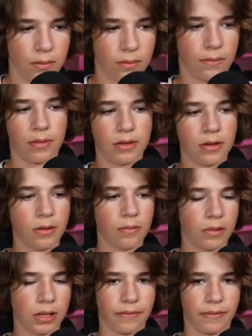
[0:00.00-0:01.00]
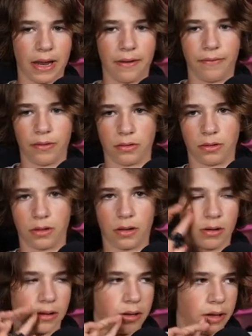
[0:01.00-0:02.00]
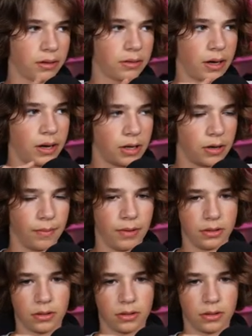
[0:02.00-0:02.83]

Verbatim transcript: These aren't really even headphones. They're literally like tiny earbuds.